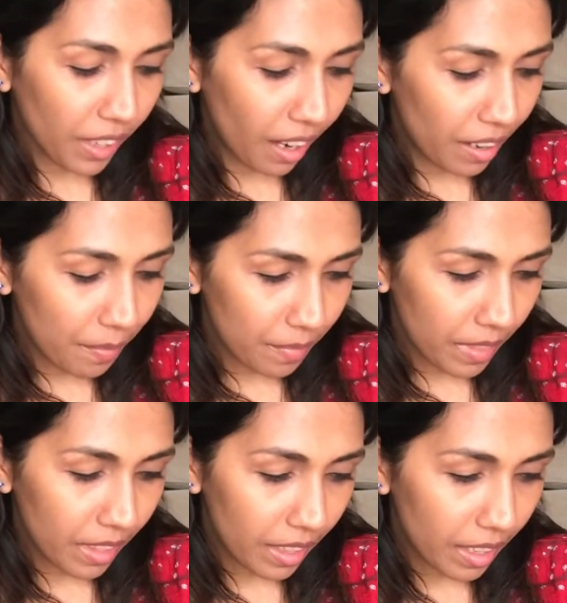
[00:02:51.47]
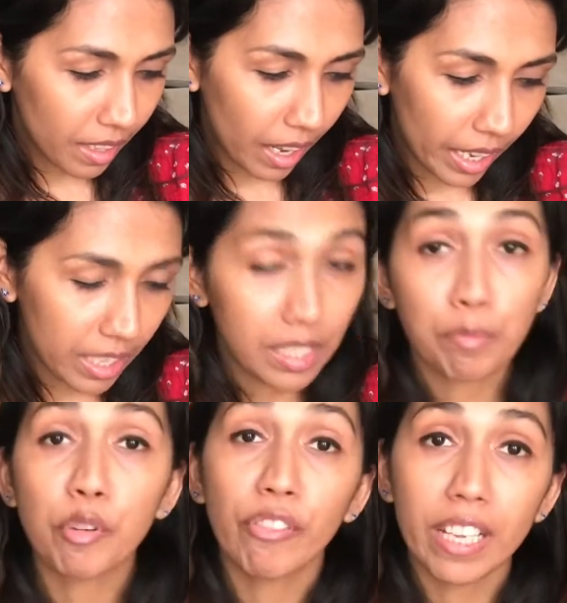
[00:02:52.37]
I guess
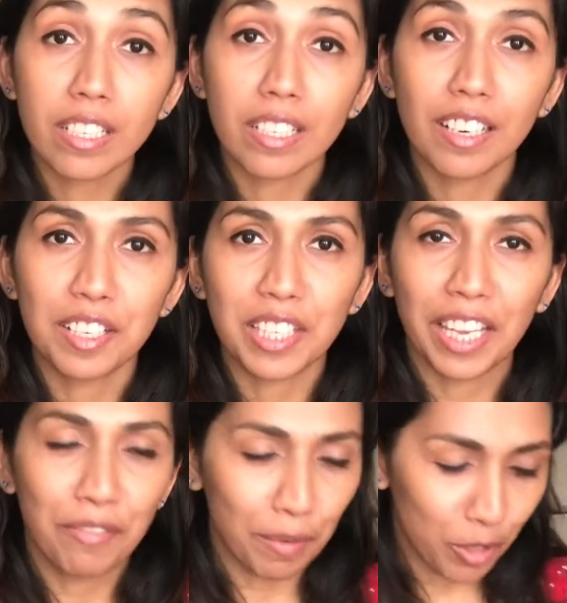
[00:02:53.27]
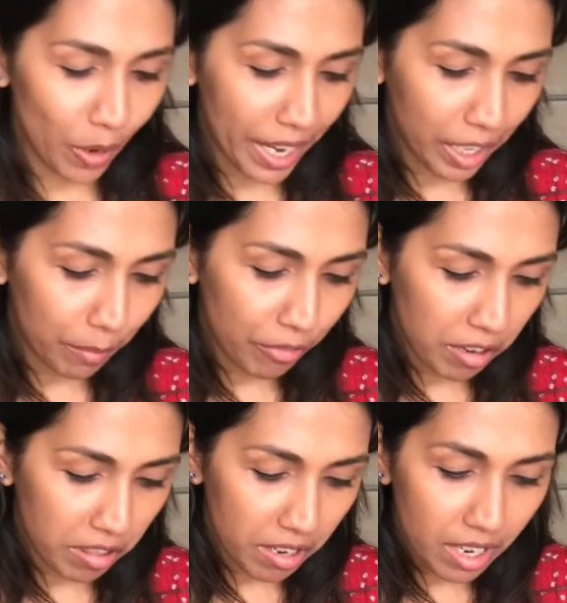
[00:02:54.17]
it prevented her skin from drying up
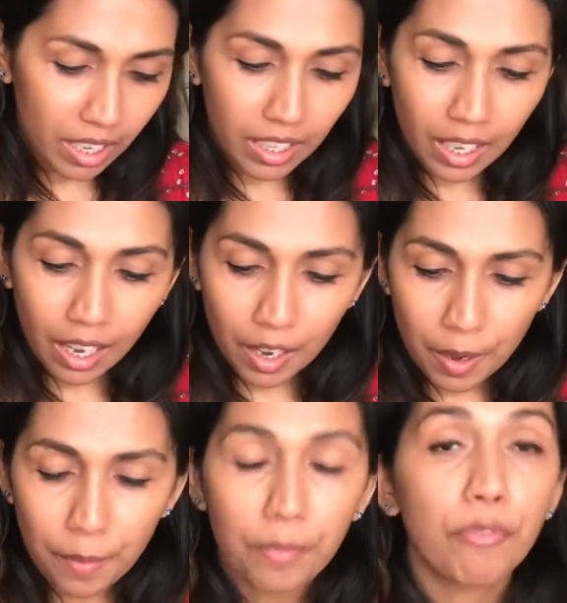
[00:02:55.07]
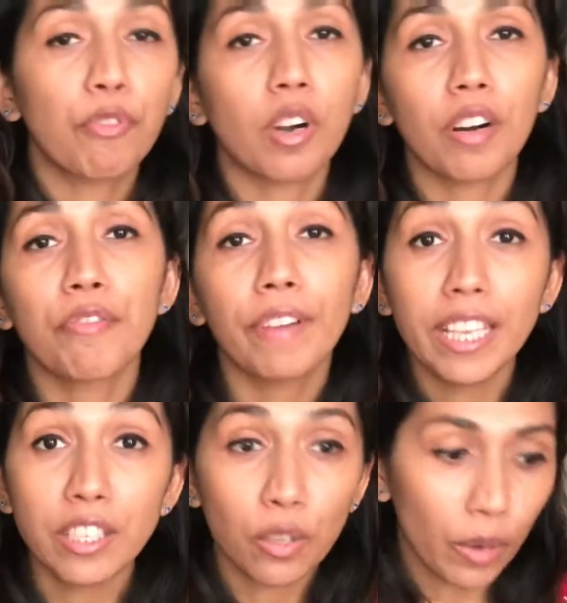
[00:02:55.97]
further. For her
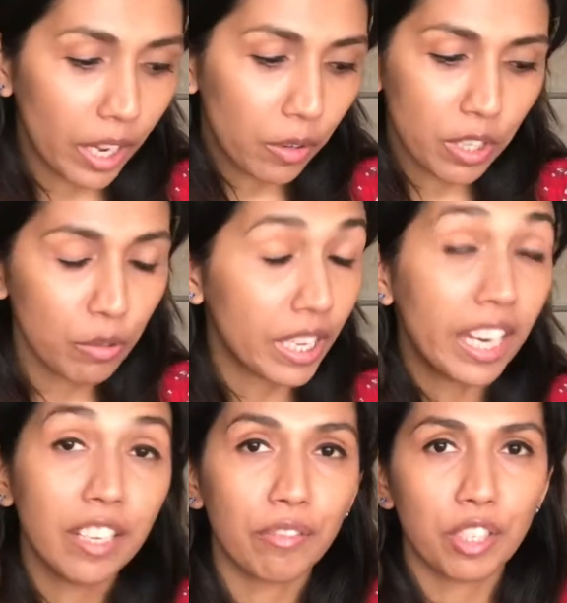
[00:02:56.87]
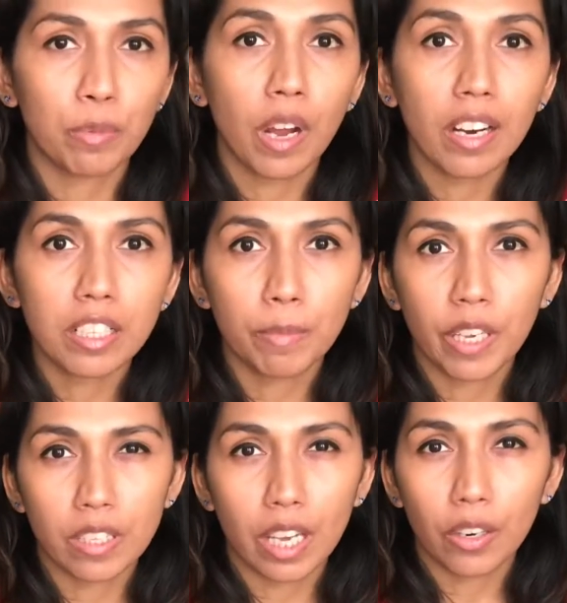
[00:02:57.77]
face though, I don't use any of these products
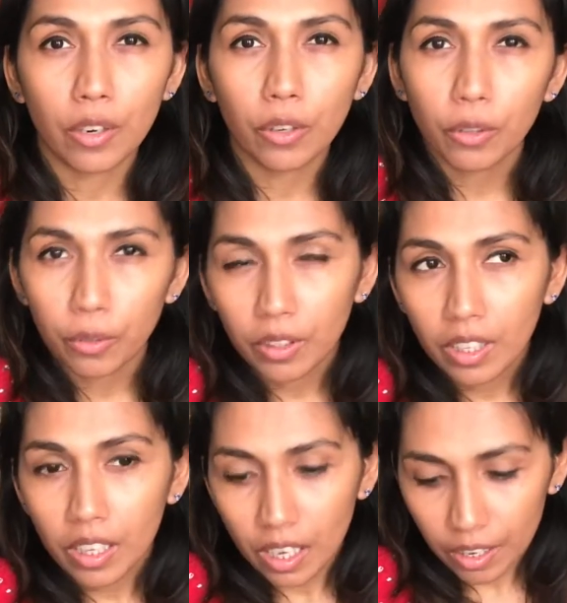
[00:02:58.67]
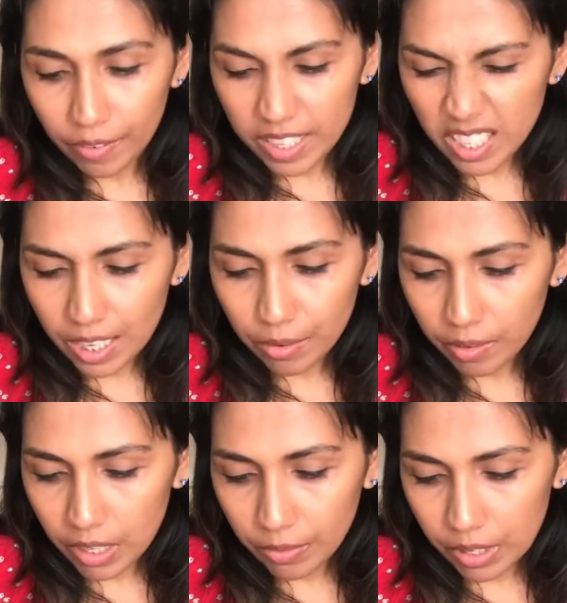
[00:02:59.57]
because I don't know if it's
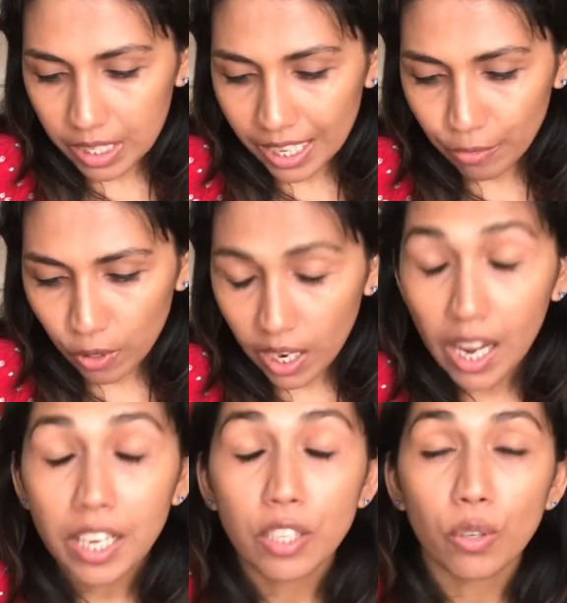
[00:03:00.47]
even safe or not.